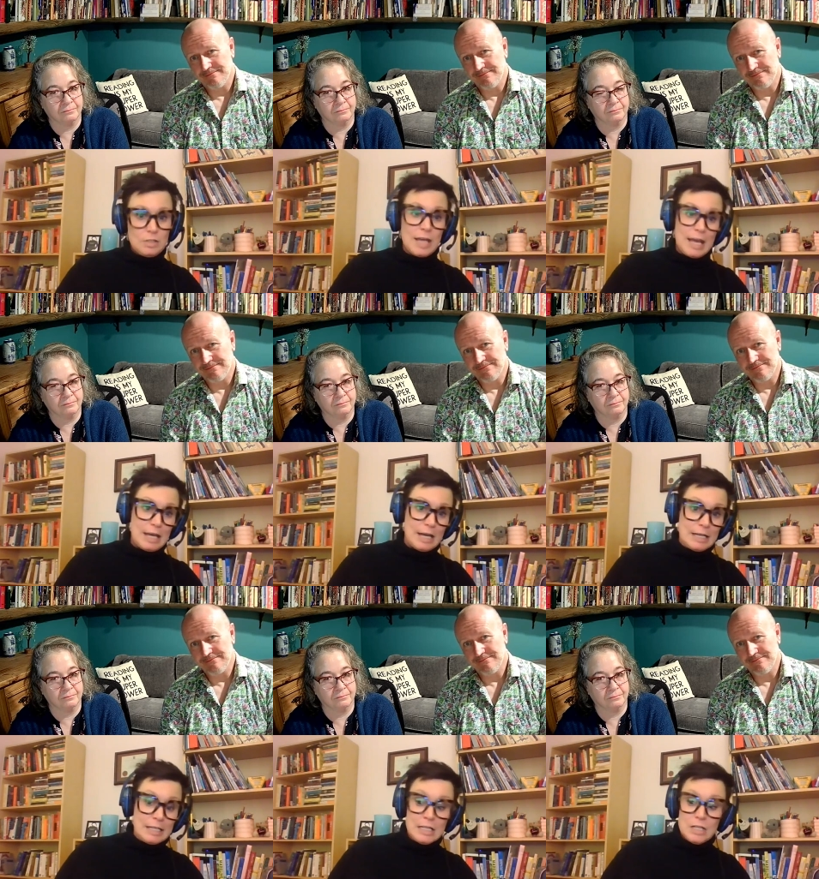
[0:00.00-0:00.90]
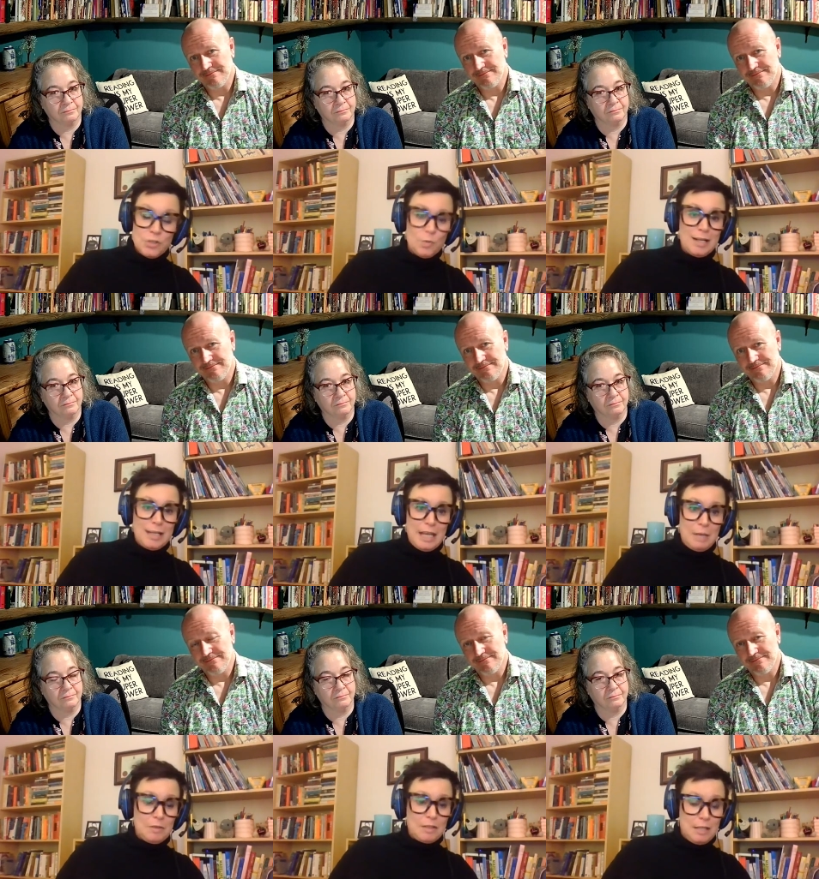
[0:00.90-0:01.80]
Speaker 1: to uh, do what i can
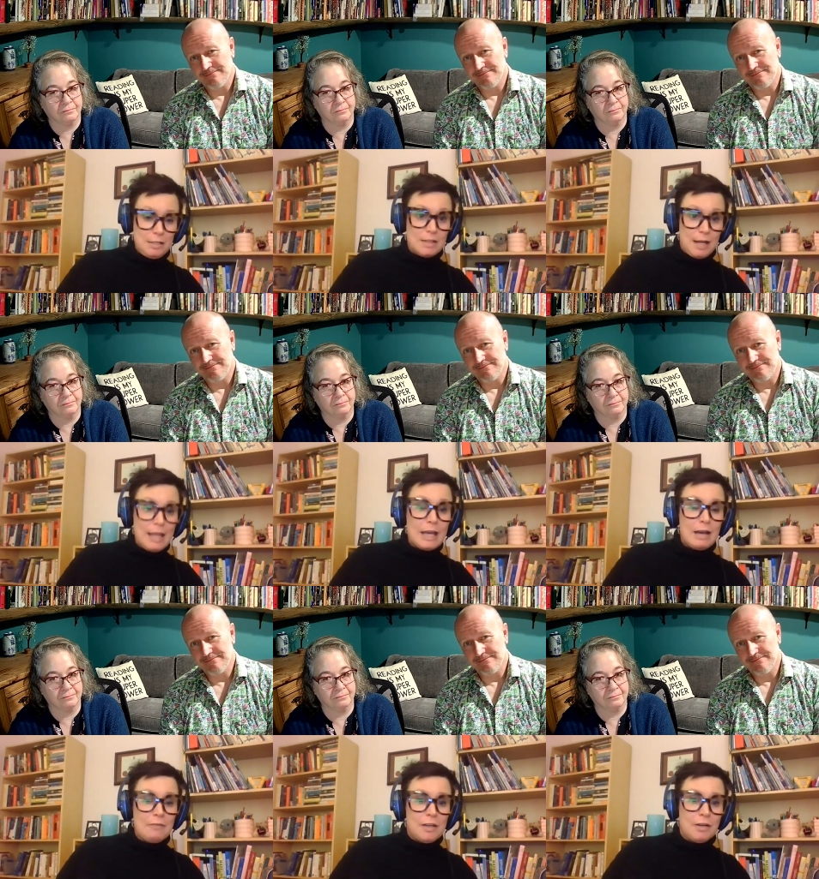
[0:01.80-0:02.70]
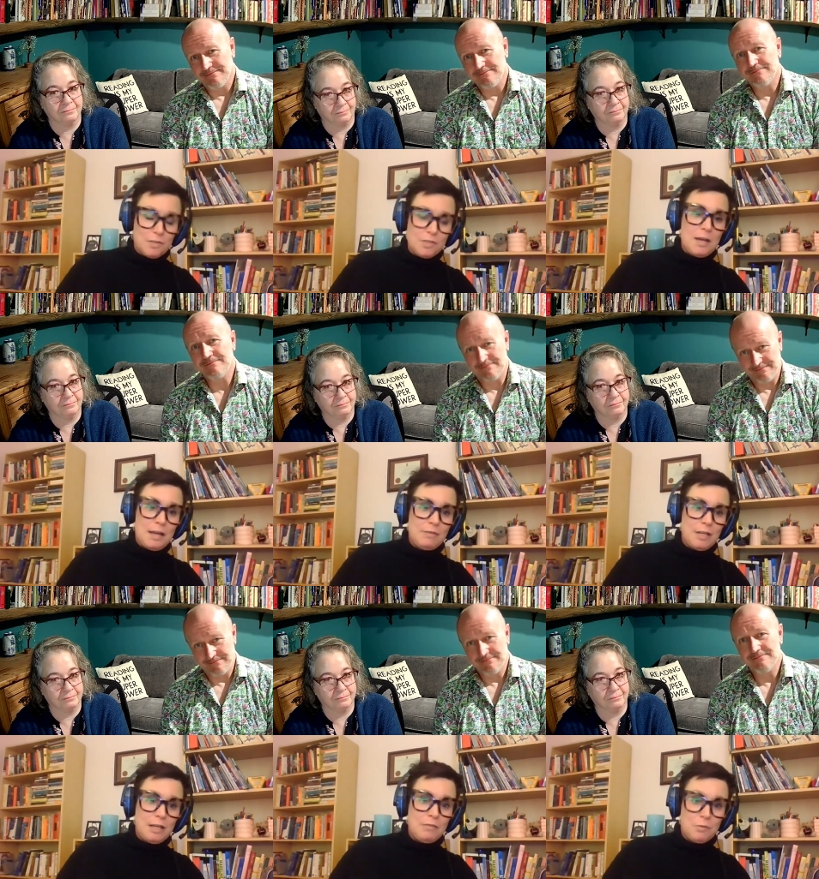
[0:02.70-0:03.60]
with the kids that i have and also
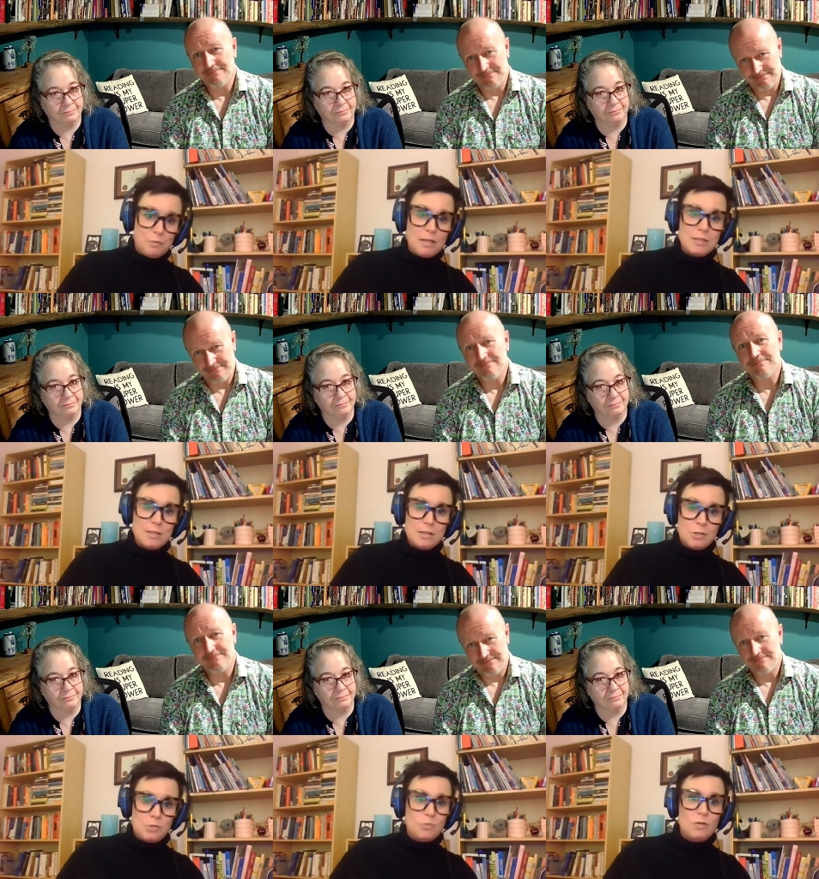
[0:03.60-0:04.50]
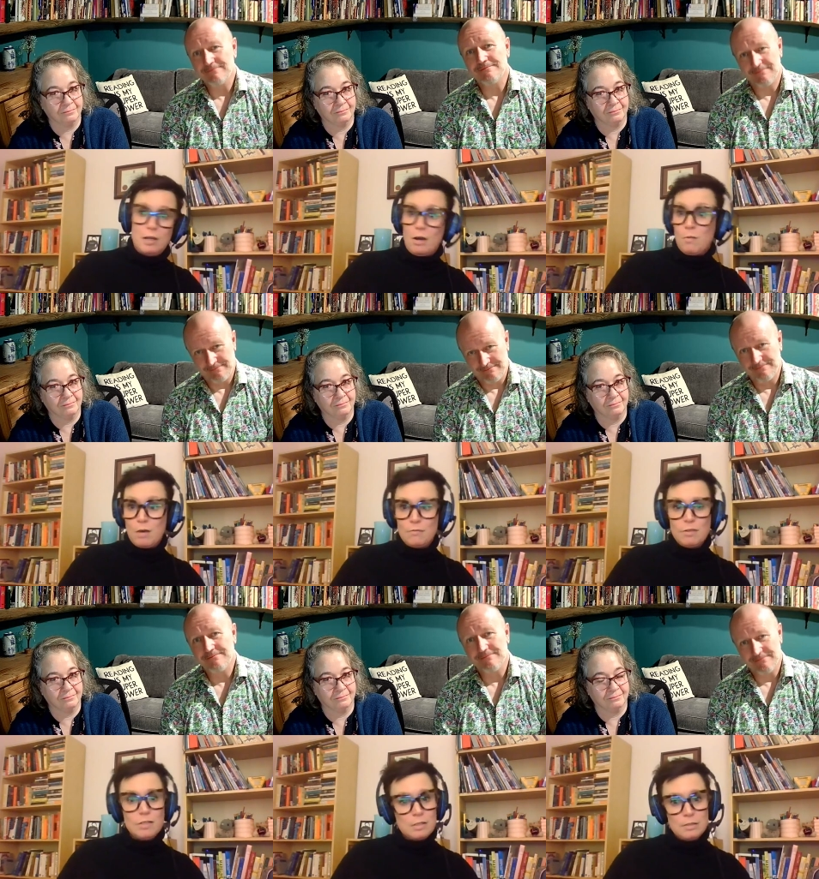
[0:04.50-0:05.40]
advocate for the rest of the children in our
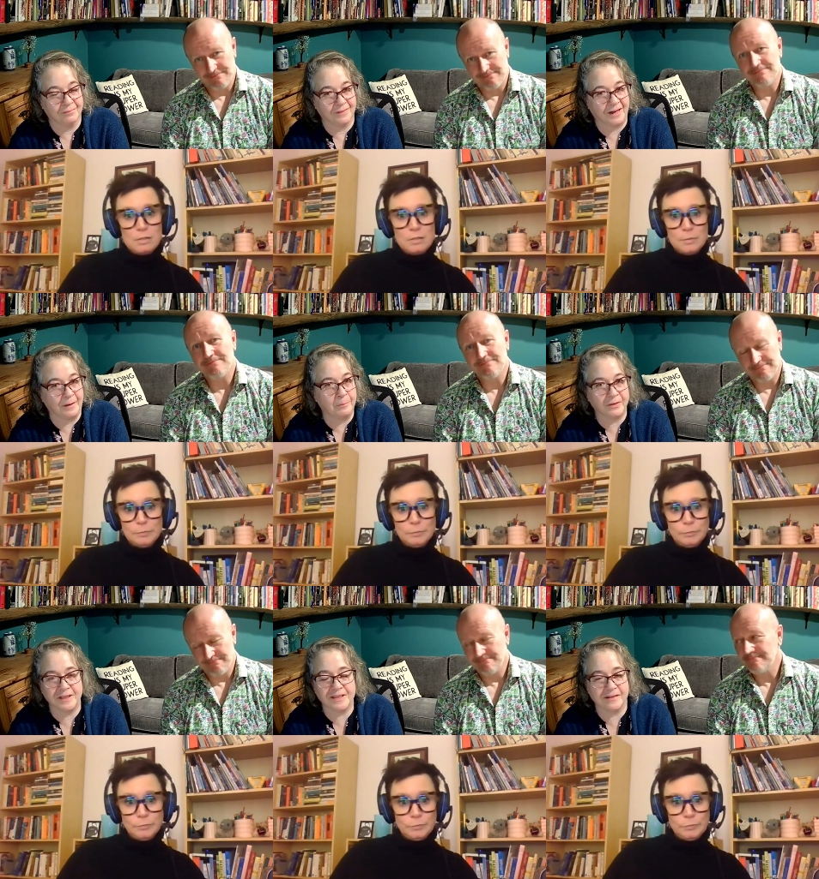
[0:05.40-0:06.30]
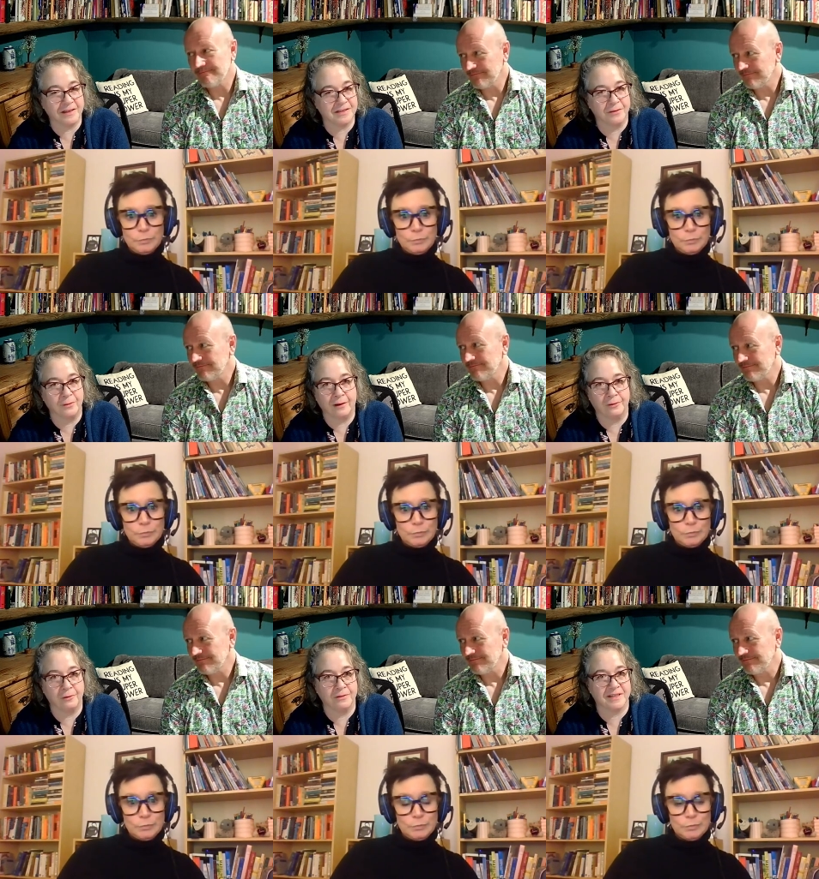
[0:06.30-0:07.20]
province
Speaker 2: and please let us know how
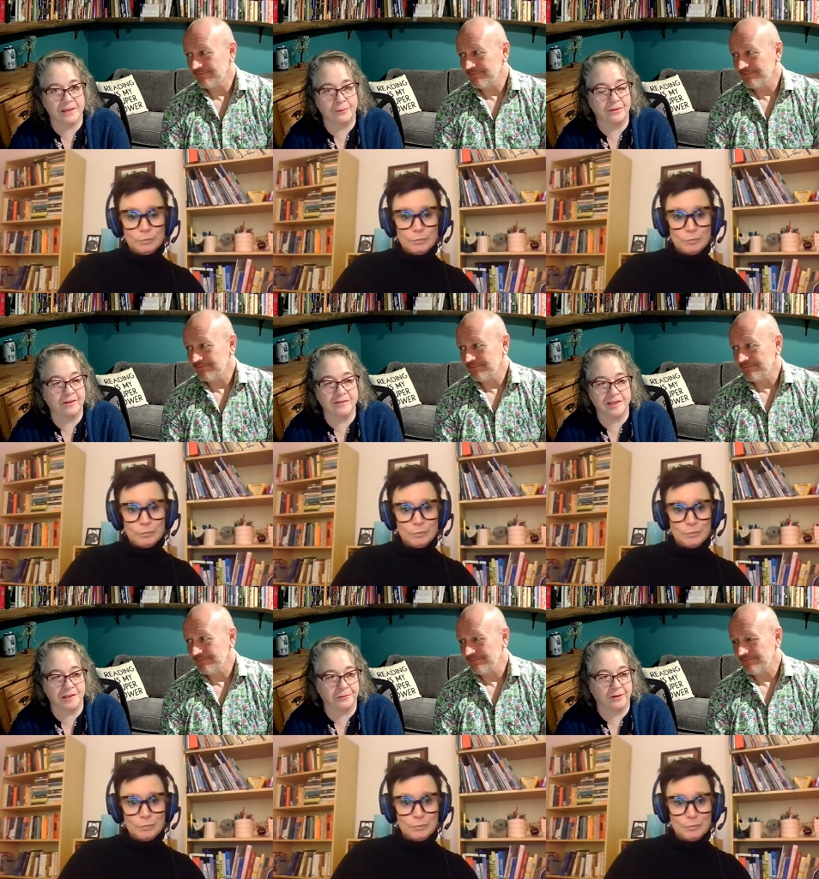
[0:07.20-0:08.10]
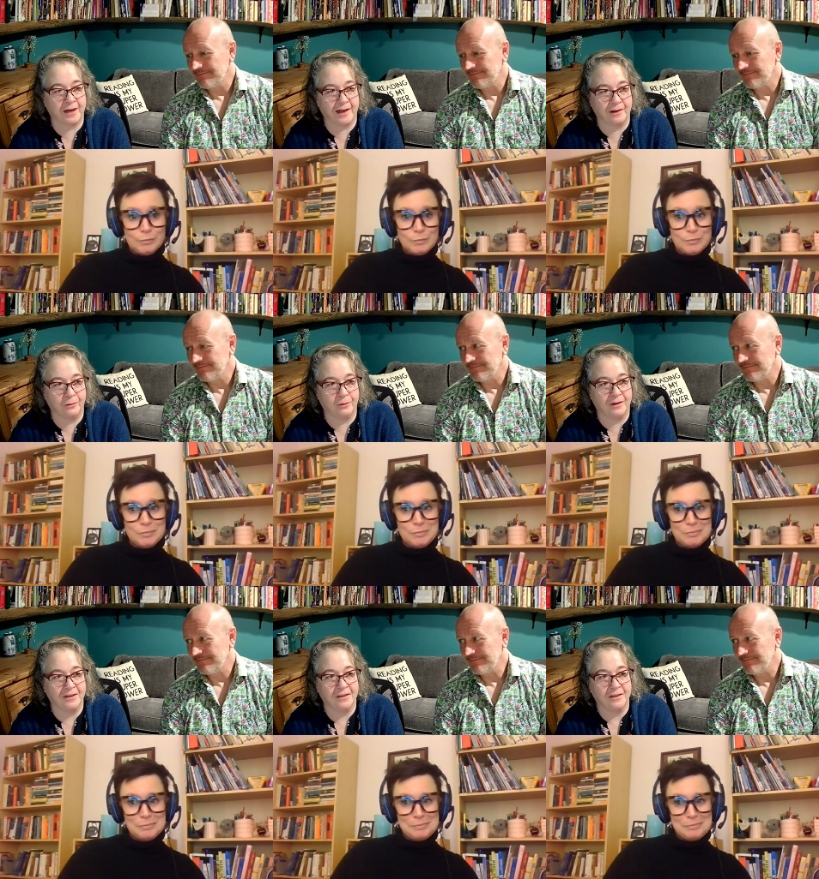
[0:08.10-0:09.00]
it goes because i would love to hear how
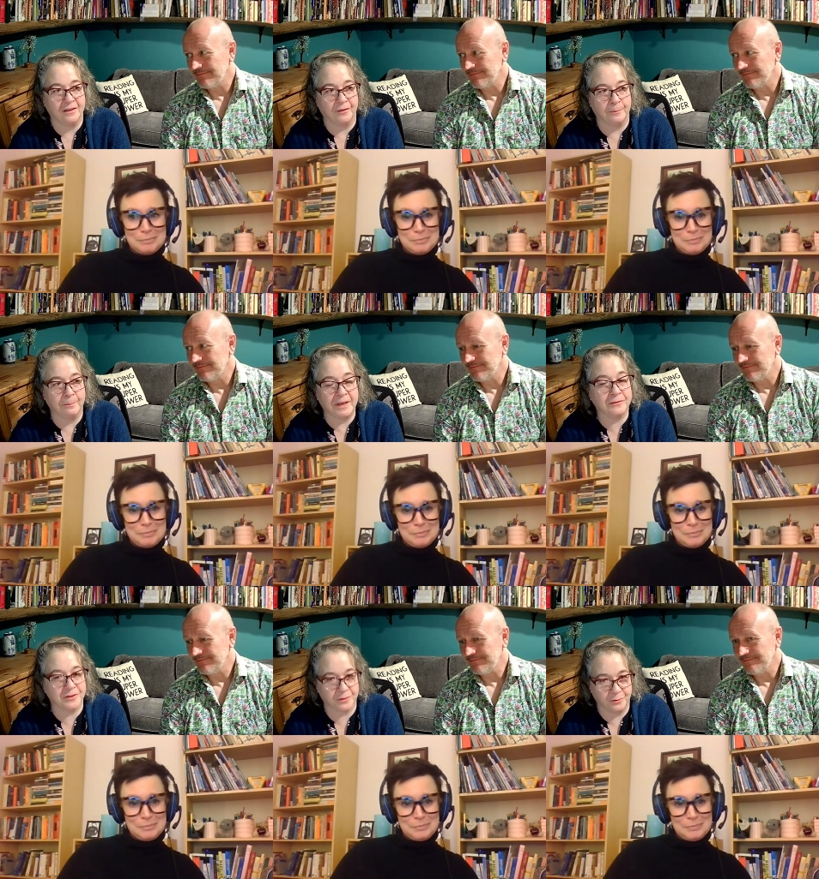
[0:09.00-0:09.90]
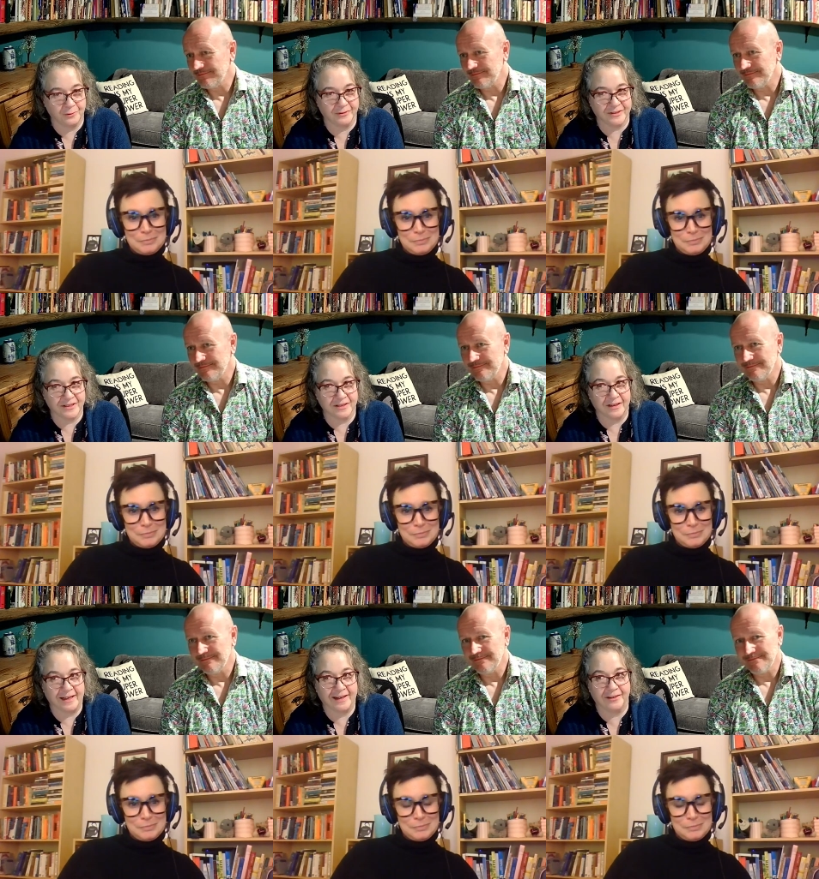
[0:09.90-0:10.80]
the middle schools
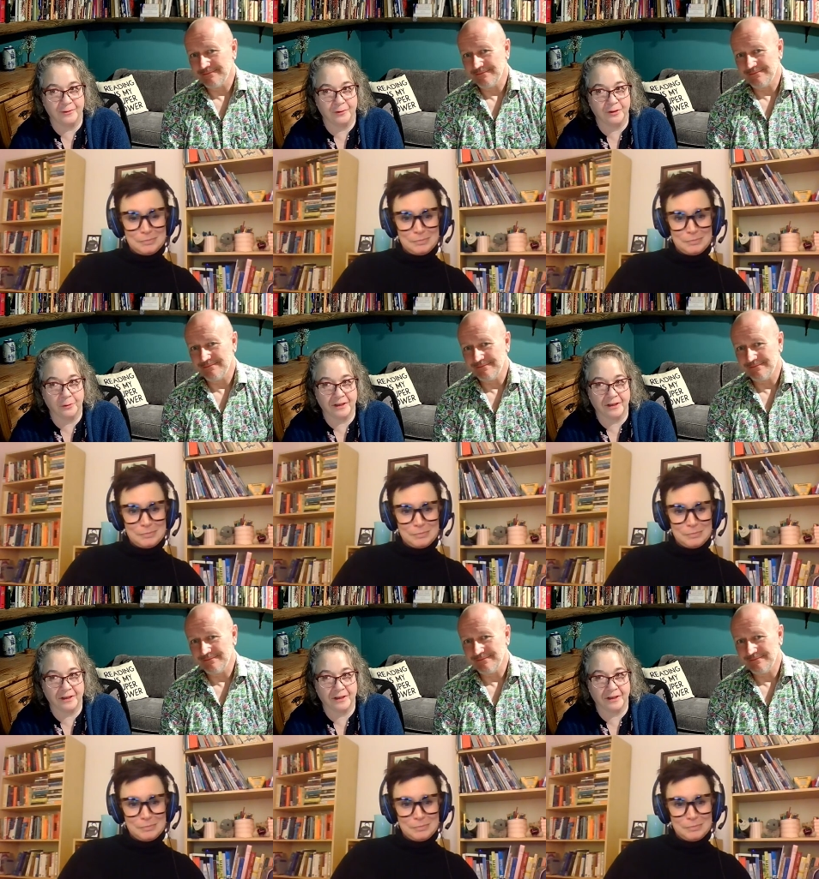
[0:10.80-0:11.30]
handle your